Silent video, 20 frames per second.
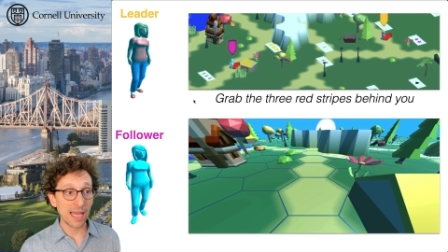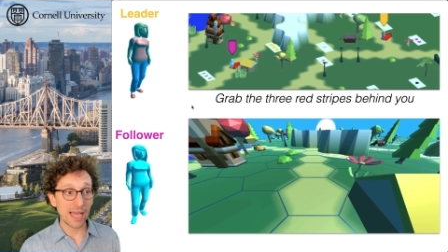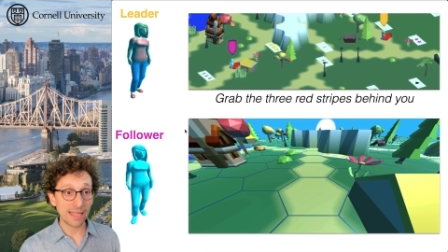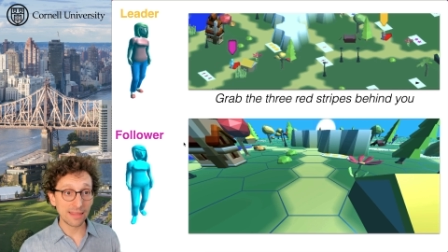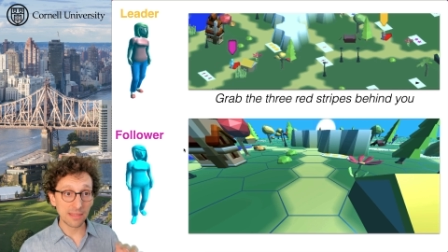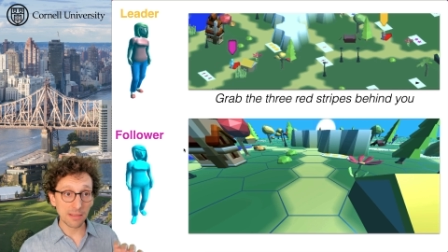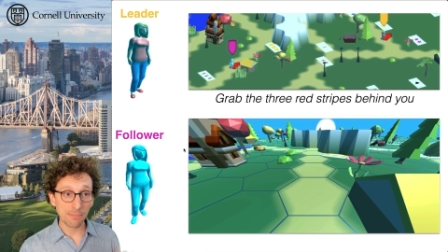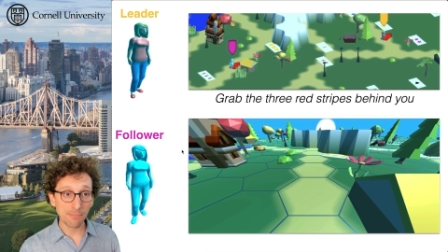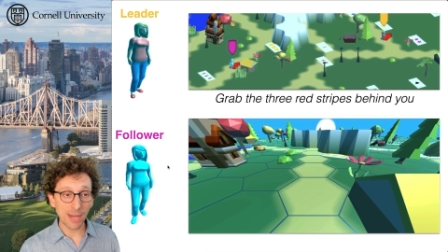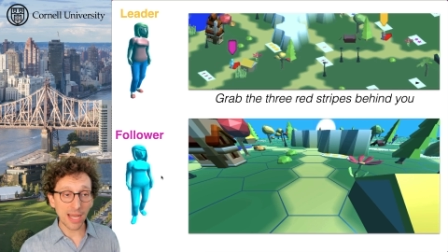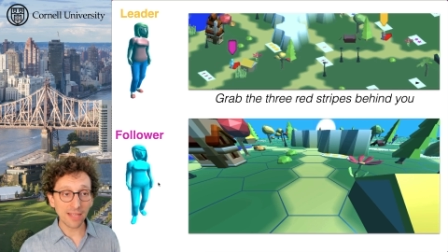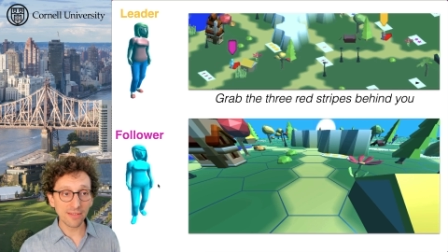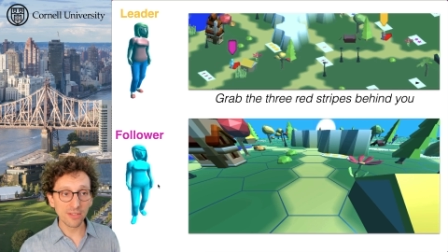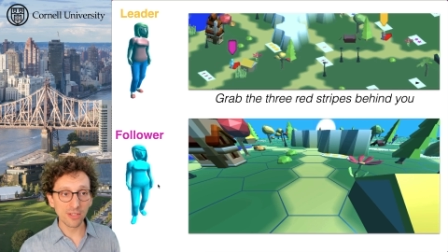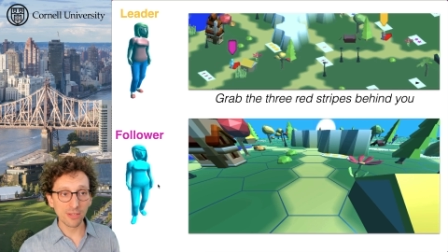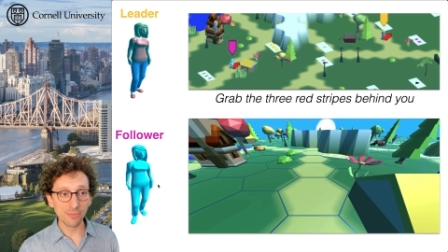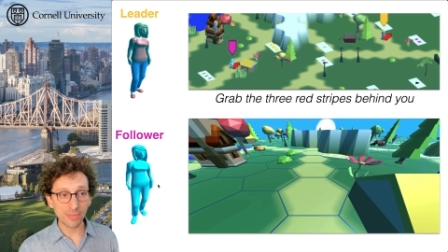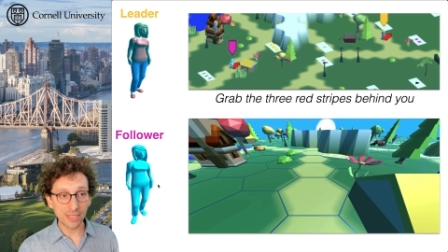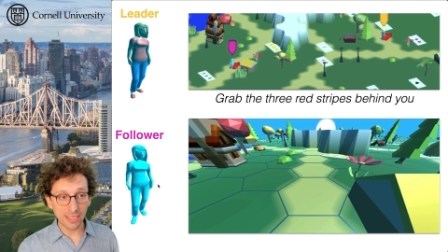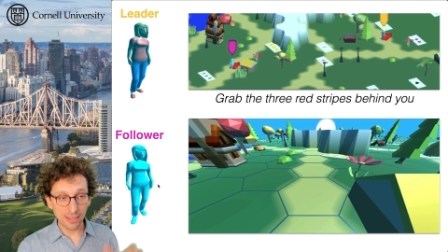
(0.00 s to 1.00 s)
At the
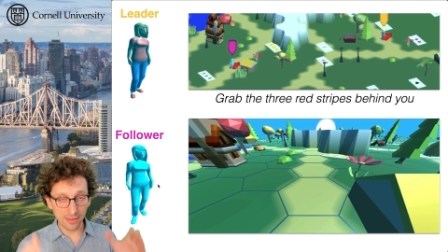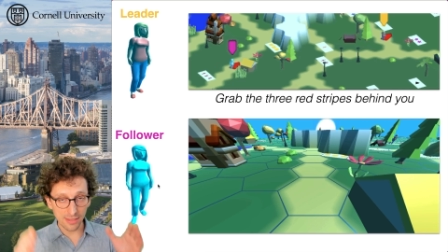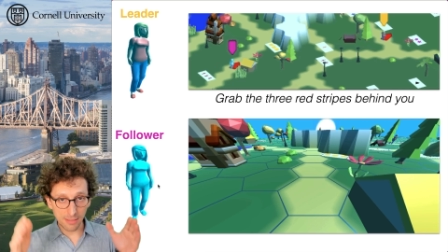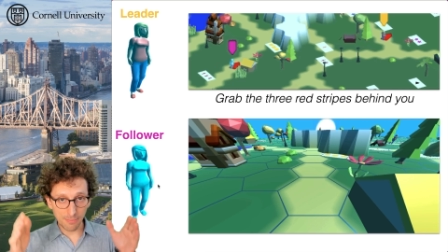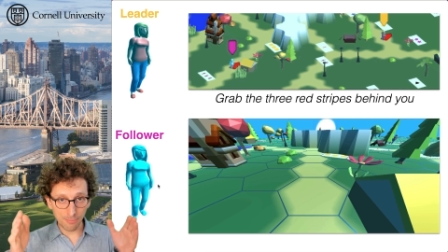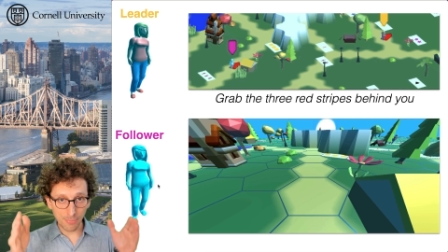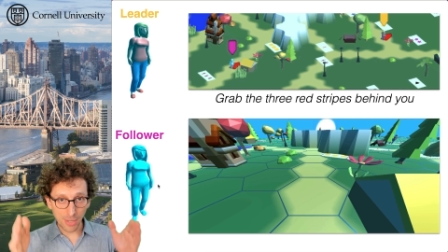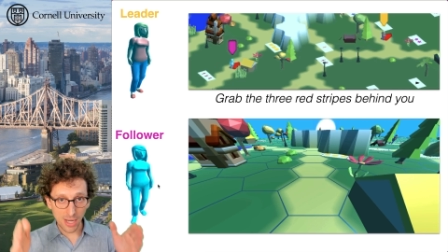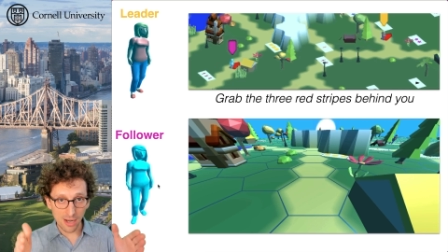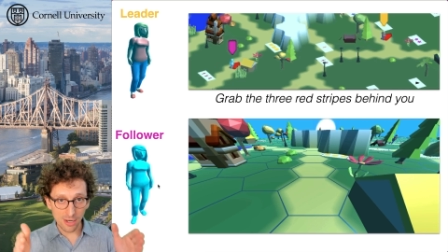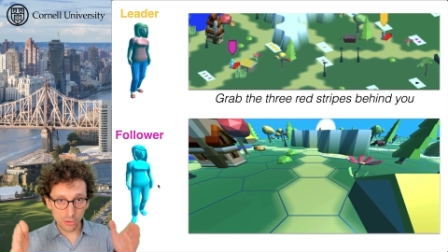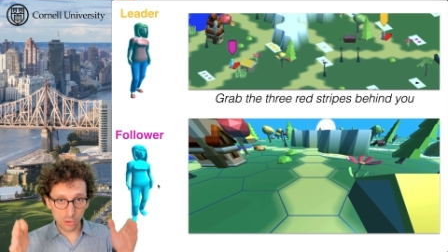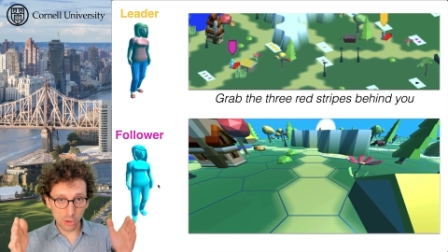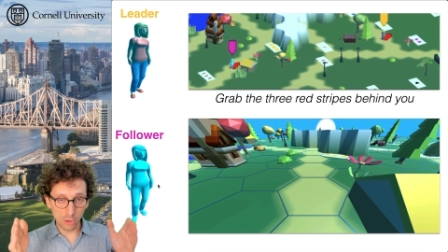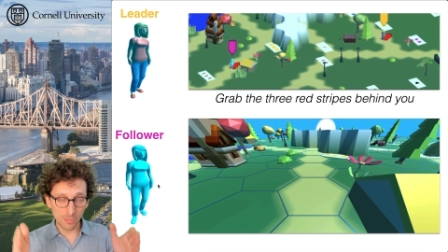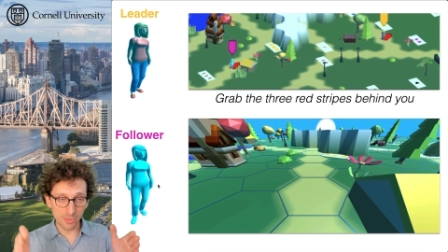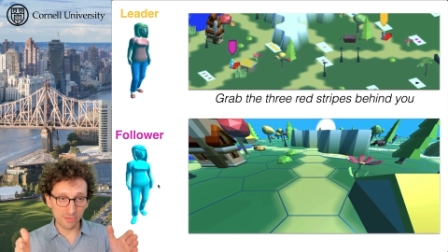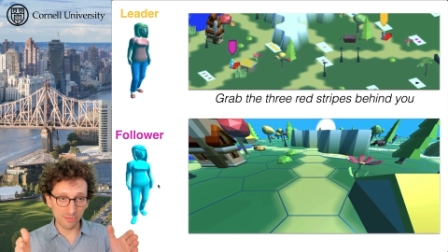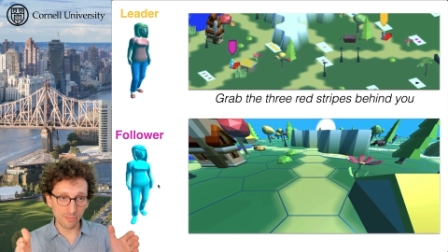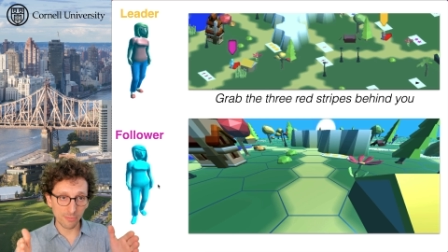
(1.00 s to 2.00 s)
bottom, it's the
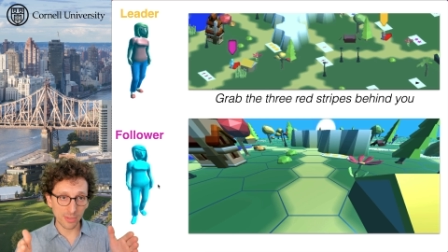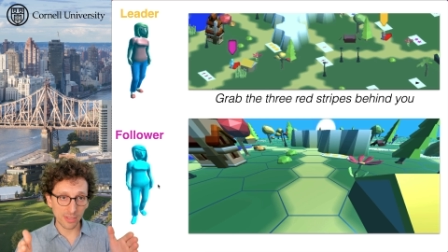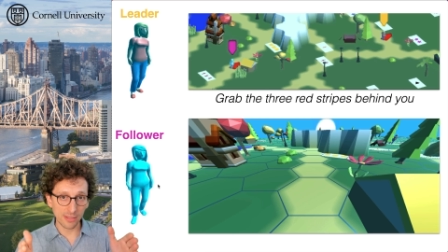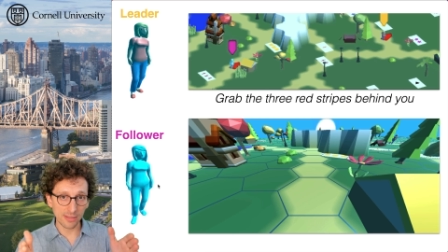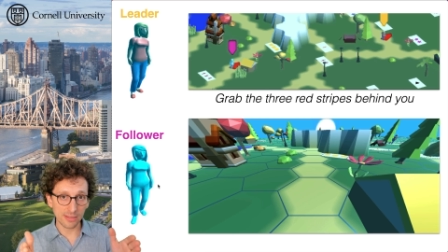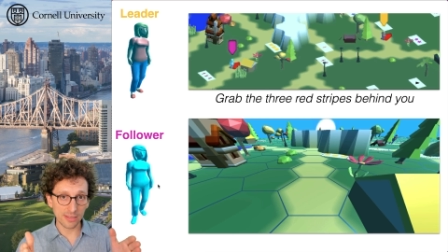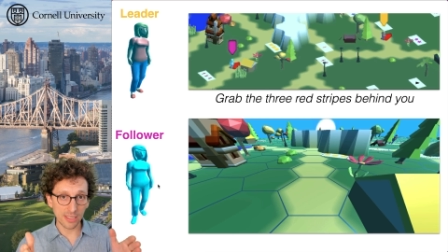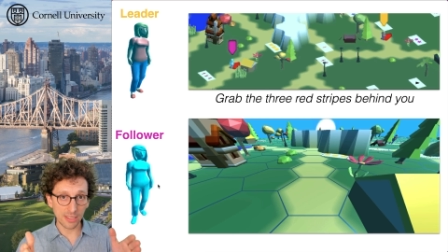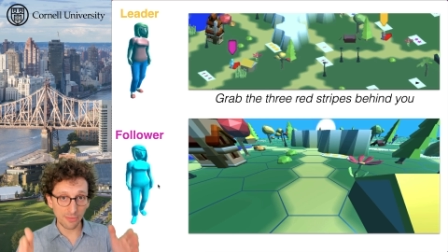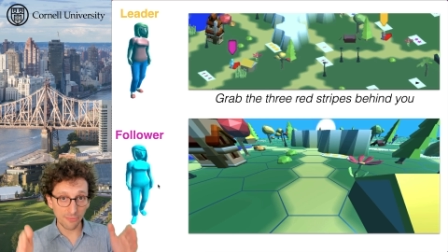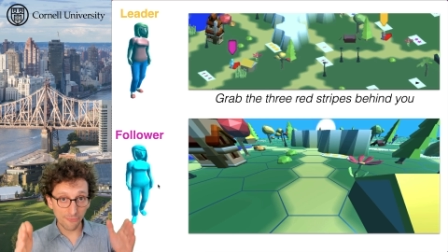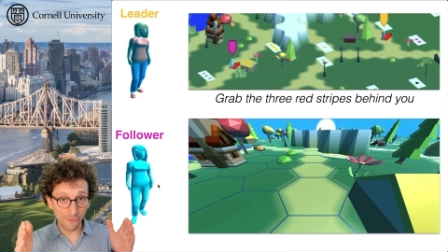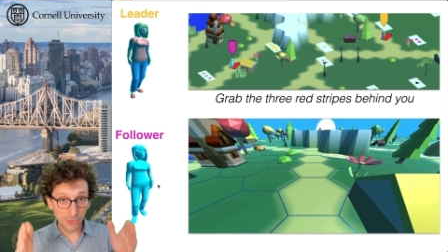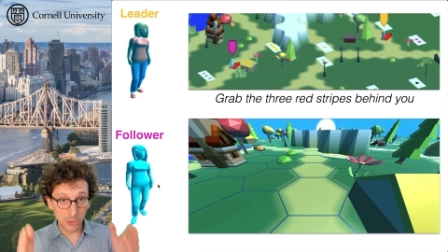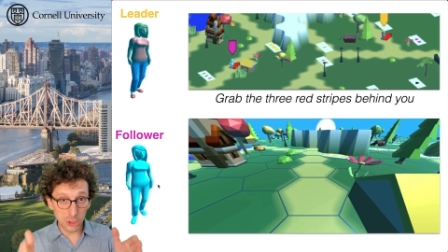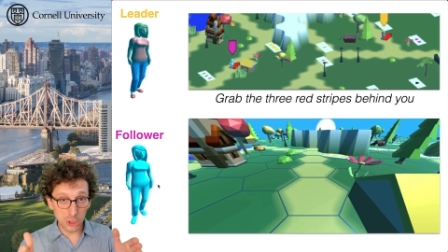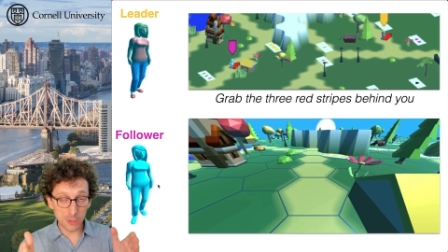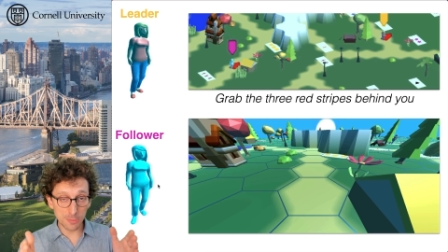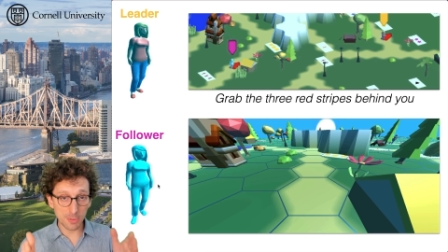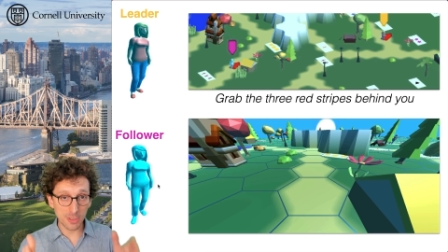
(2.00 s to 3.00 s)
partial observability
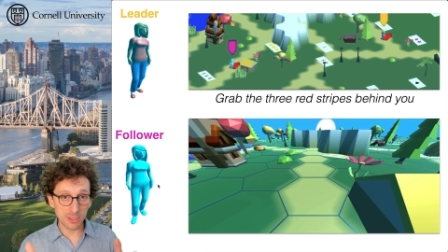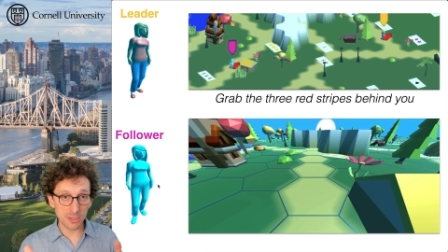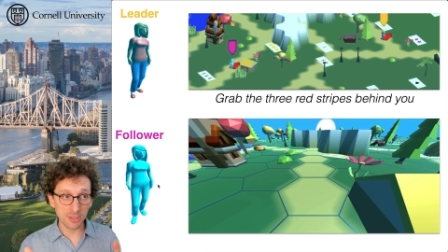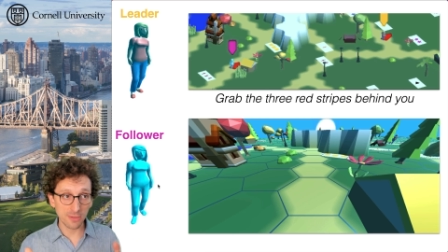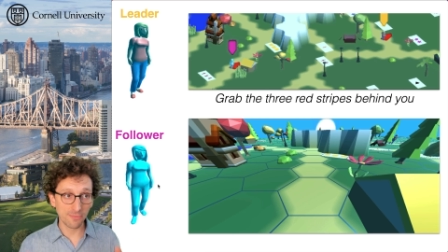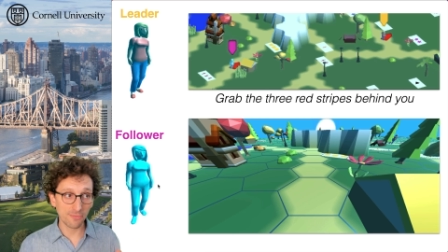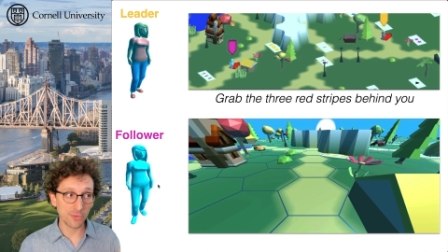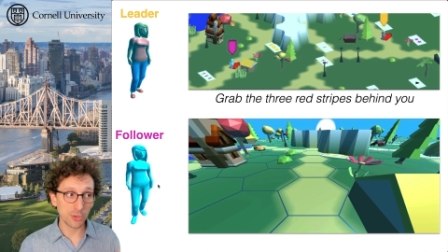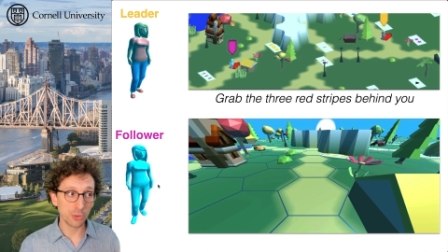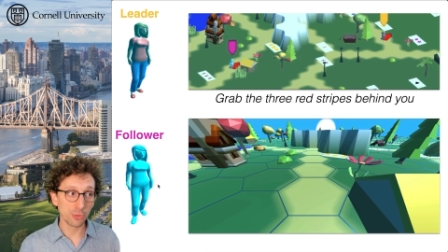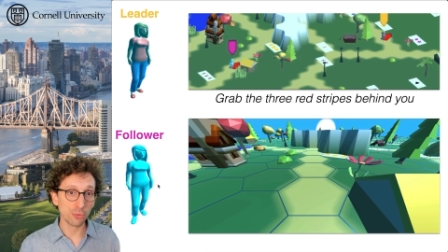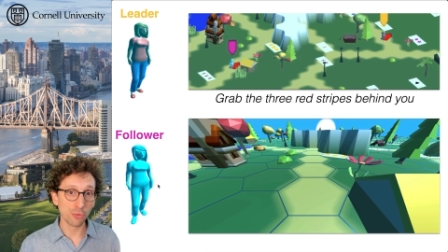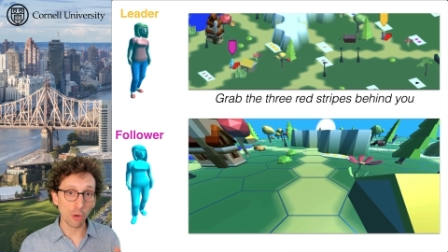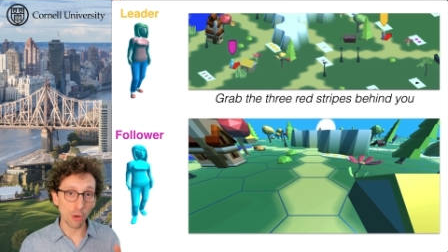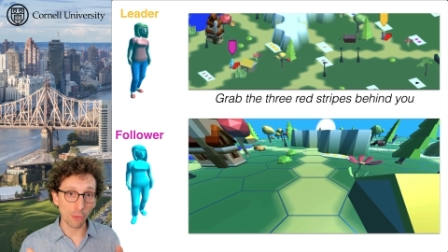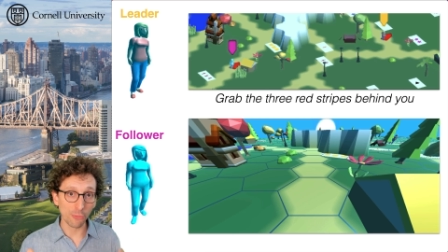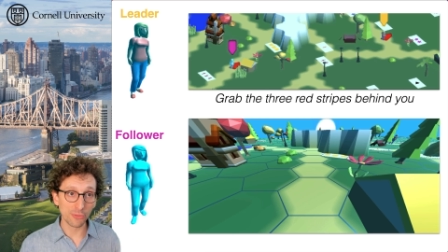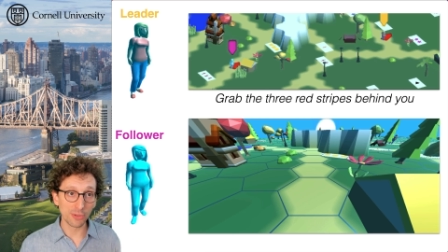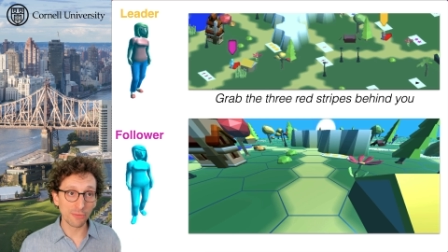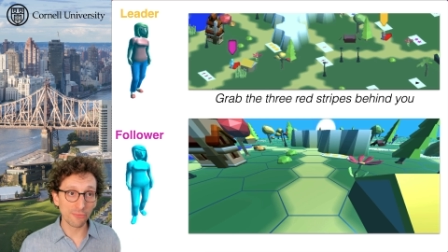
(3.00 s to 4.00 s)
first-person view
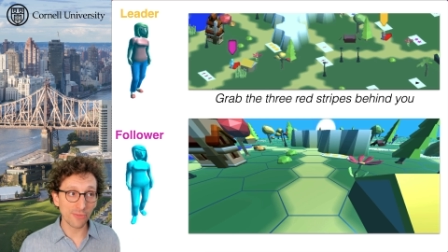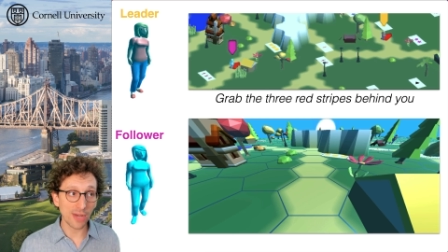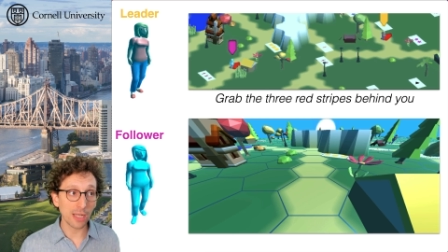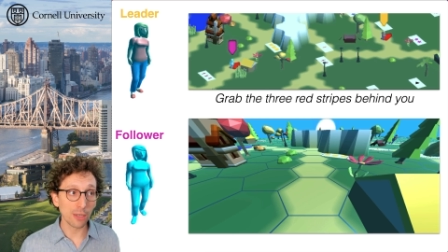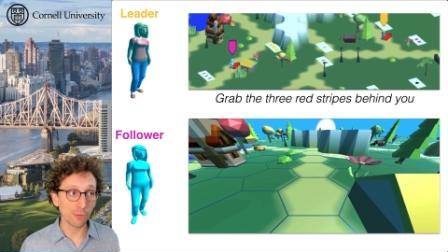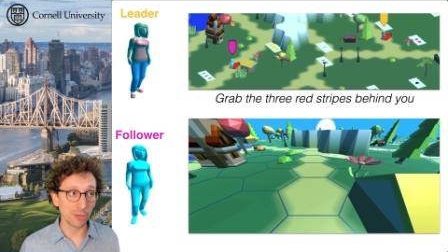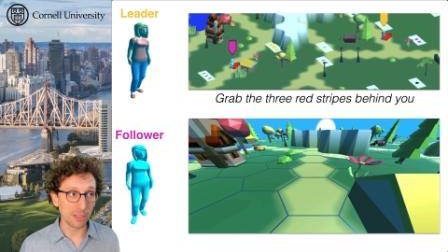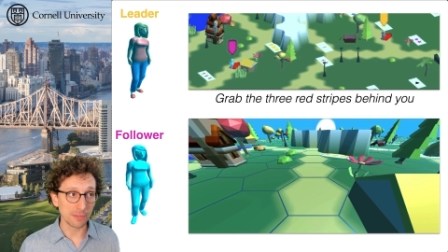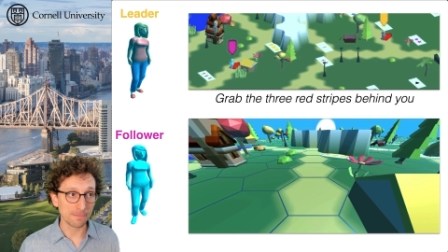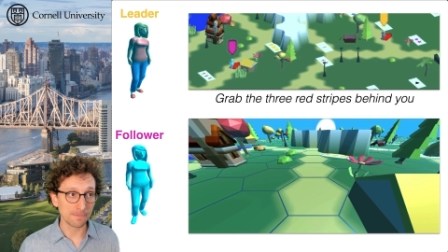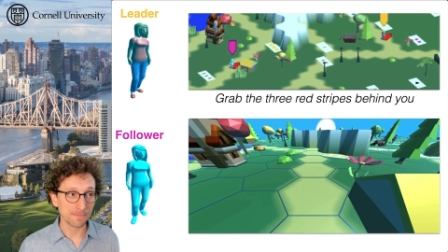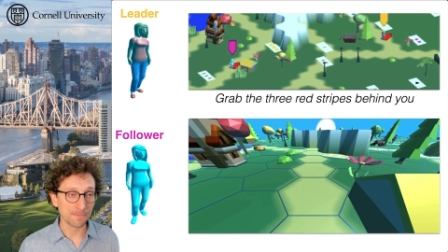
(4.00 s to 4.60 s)
of the follower.